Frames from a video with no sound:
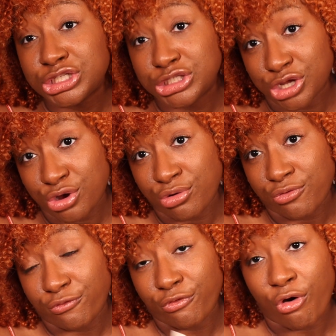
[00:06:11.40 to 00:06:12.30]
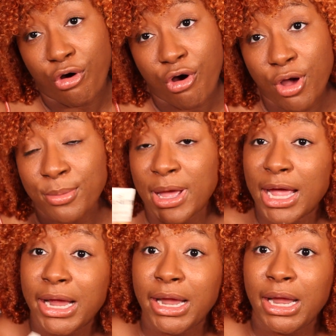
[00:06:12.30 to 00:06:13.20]
So for all
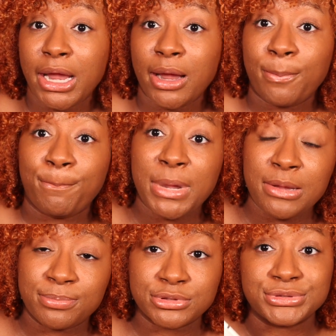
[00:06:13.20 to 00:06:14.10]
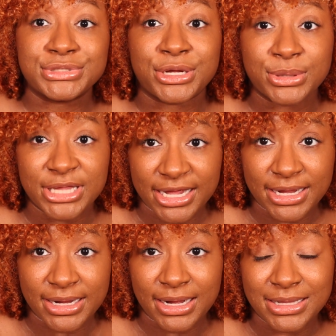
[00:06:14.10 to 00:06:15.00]
my peoples out
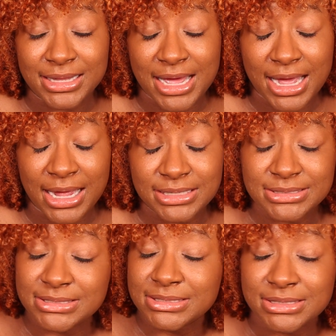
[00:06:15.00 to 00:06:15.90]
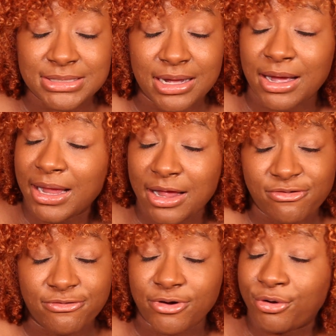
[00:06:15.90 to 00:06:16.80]
there that are
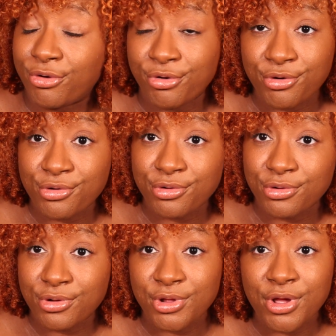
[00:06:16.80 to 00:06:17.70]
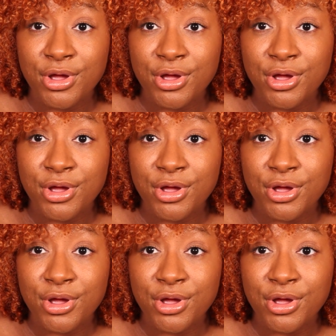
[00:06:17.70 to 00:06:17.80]
here for hold,